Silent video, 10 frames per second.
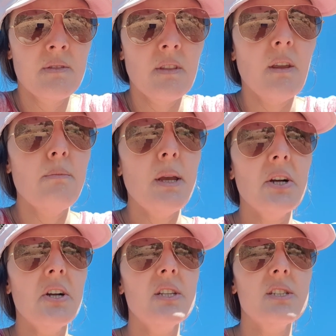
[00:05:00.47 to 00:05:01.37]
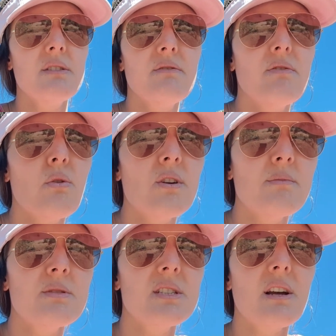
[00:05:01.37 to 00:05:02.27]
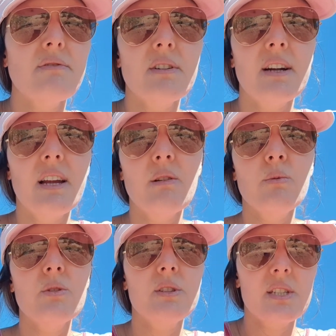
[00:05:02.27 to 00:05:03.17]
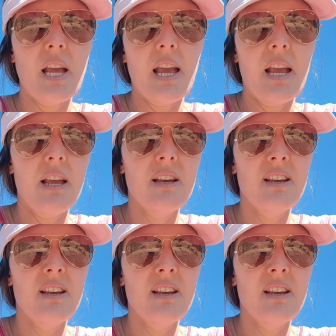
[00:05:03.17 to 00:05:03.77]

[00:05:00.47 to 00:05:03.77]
The appearance of form suffering will say,